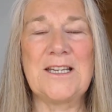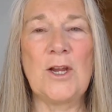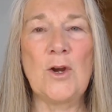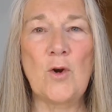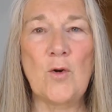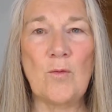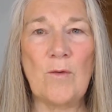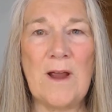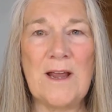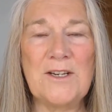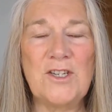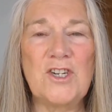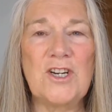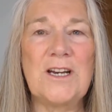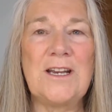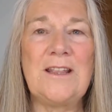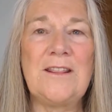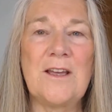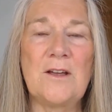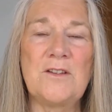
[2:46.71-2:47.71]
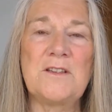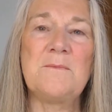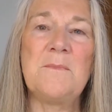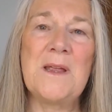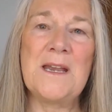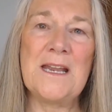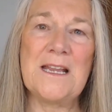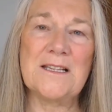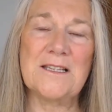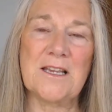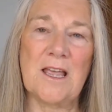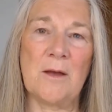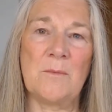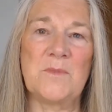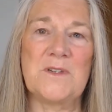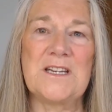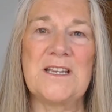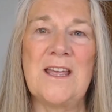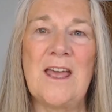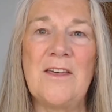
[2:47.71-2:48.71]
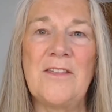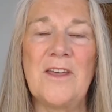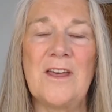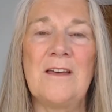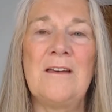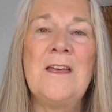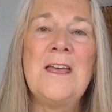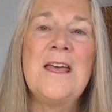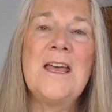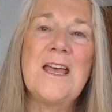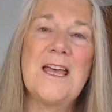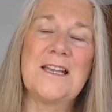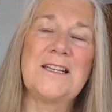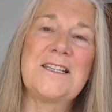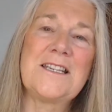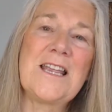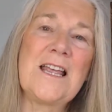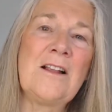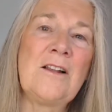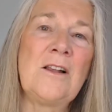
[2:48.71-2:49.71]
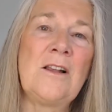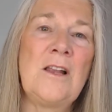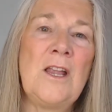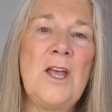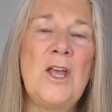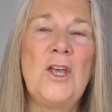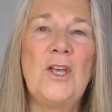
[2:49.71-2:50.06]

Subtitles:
And gradually those minutes come together until